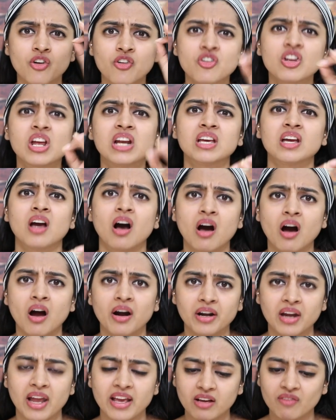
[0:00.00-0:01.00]
really
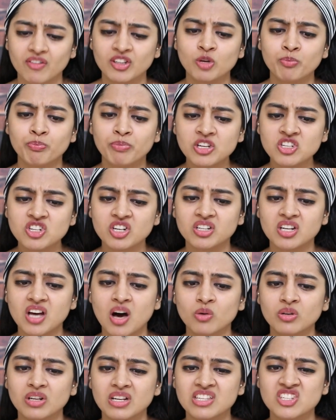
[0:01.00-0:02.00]
hard. Like when you pinch it
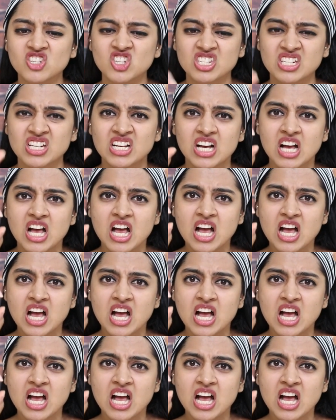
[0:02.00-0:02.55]
down, it just